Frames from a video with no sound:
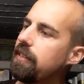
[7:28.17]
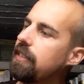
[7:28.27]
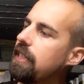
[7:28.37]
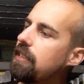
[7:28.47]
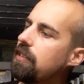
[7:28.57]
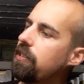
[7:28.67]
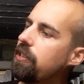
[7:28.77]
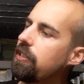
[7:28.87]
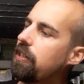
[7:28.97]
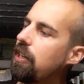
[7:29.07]
these
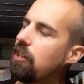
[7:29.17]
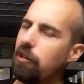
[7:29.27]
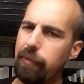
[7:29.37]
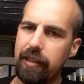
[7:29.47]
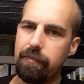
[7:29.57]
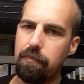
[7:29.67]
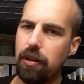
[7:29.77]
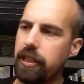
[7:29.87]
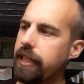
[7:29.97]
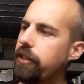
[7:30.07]
are a little bit
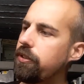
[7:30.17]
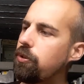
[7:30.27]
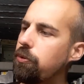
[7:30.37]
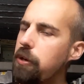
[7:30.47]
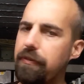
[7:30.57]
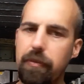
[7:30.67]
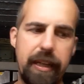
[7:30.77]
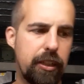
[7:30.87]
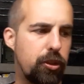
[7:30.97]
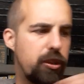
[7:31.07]
bulkier, so you have to
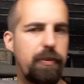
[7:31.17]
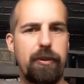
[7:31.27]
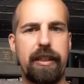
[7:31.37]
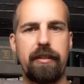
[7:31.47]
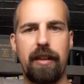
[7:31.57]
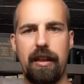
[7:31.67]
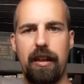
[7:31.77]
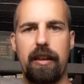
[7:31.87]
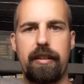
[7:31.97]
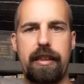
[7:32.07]
make a choice between
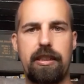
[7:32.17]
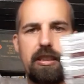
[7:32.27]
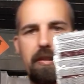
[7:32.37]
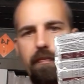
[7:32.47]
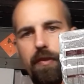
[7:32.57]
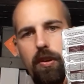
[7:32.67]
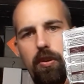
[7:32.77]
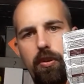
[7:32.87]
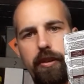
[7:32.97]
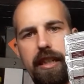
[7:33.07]
this
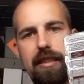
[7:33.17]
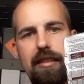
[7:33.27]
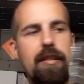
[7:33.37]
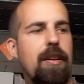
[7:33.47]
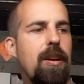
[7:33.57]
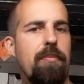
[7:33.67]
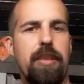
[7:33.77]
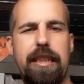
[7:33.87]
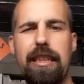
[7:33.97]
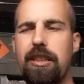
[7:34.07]
or this.
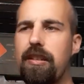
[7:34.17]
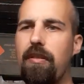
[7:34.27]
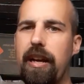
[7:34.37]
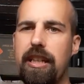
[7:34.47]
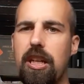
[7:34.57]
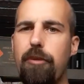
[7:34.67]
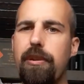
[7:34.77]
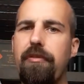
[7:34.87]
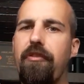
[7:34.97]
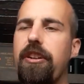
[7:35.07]
But these actually
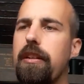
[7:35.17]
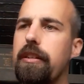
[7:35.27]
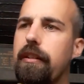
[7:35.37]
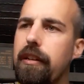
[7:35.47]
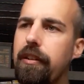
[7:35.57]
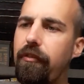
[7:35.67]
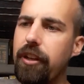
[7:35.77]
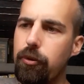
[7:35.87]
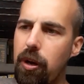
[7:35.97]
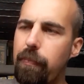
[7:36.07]
will
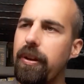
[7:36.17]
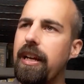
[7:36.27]
fill you up,